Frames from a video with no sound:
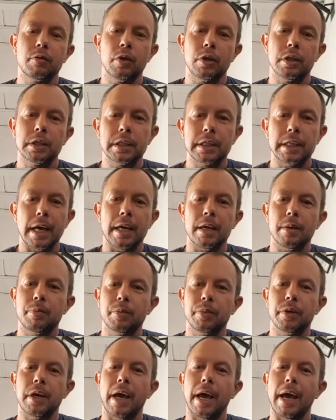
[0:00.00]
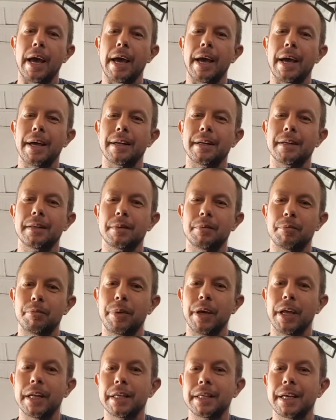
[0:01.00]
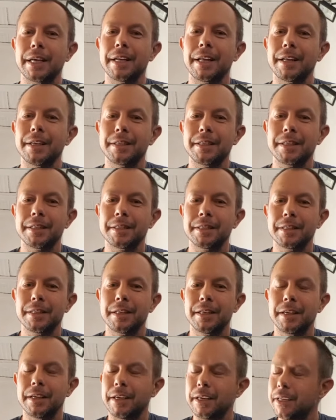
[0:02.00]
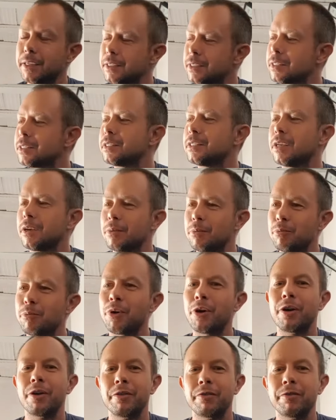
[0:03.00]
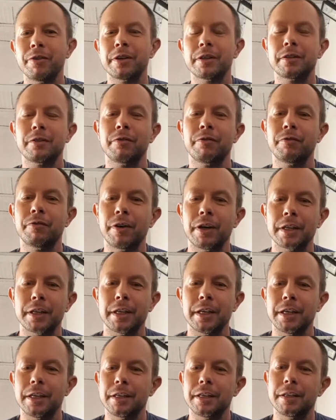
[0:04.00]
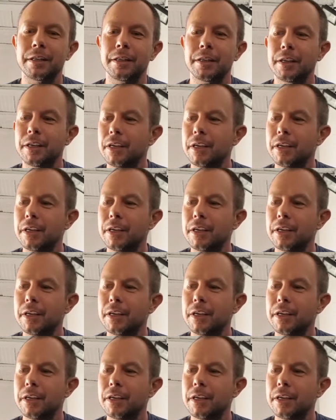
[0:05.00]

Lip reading: to escape. And building an engine is the perfect fucking